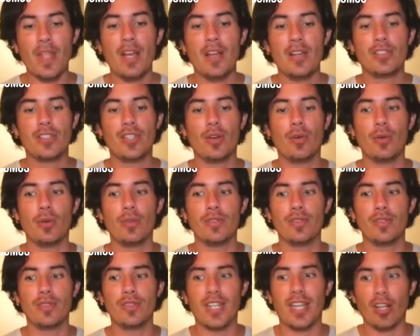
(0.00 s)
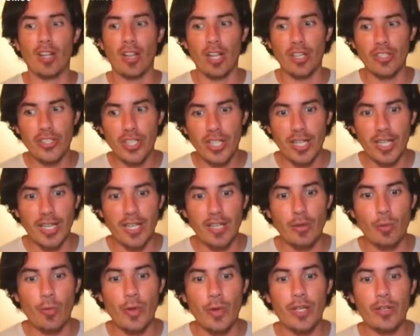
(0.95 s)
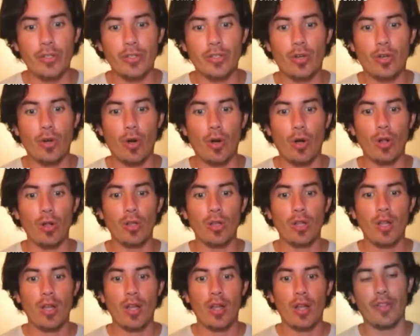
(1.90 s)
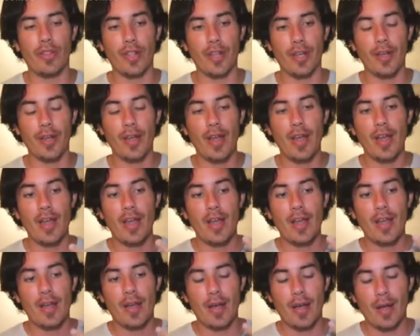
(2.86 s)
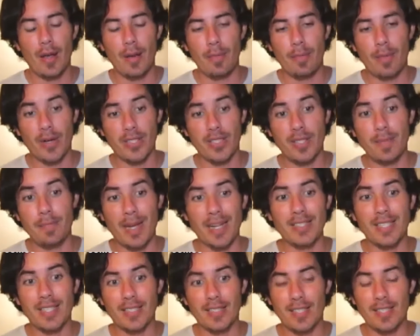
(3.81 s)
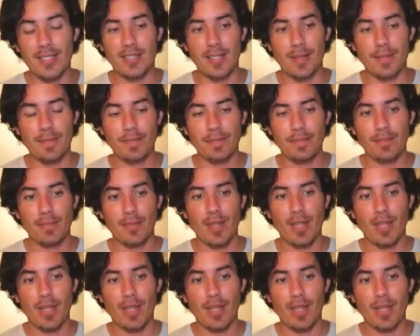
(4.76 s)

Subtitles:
So psychologically, we could call the parasympathetic system